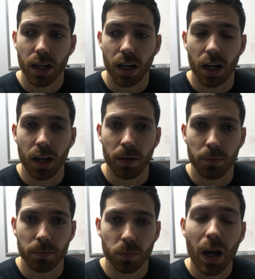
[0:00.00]

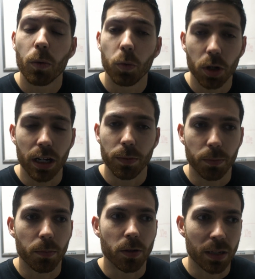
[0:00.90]
Well, I
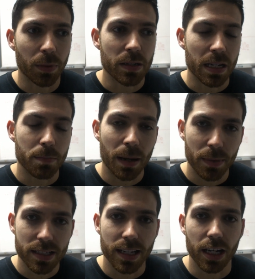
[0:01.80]
would most of the time when I was by
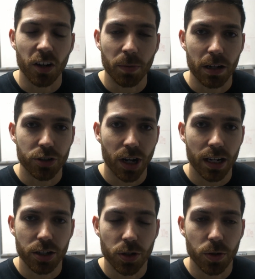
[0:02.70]
myself, but
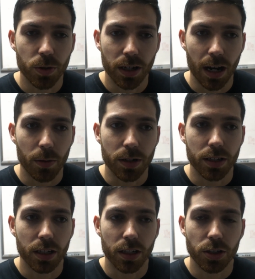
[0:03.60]
I would
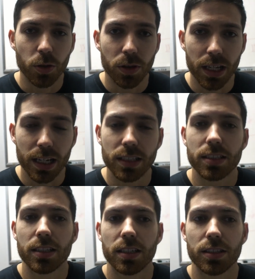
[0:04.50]
do
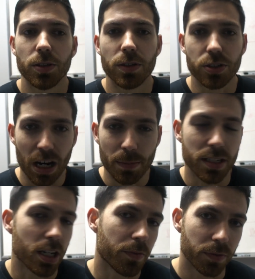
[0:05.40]
things to distract
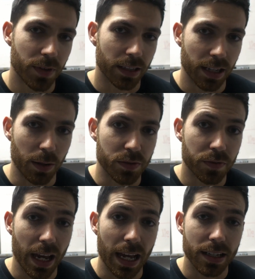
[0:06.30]
myself from the fact that I was
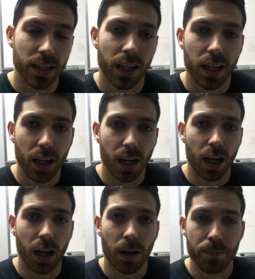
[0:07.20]
fat.
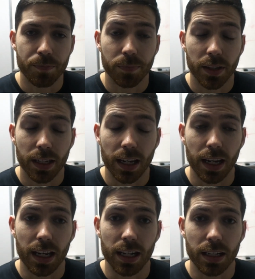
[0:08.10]

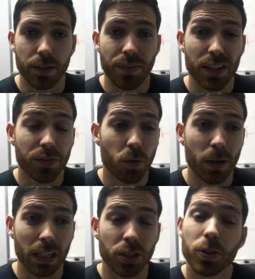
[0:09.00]
And then fast
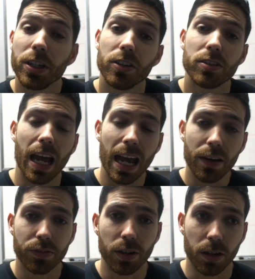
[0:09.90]
forward 2 years
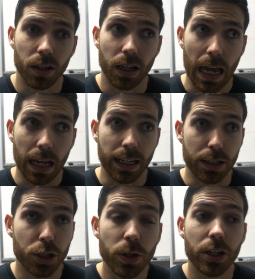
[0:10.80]
after
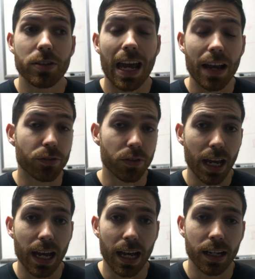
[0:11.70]

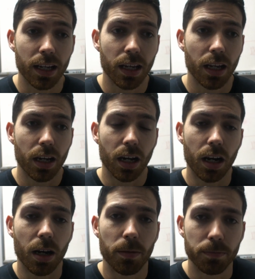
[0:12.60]
that,
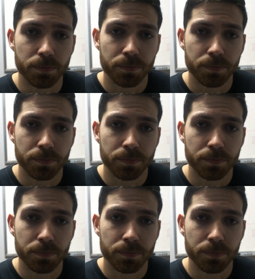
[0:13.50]
I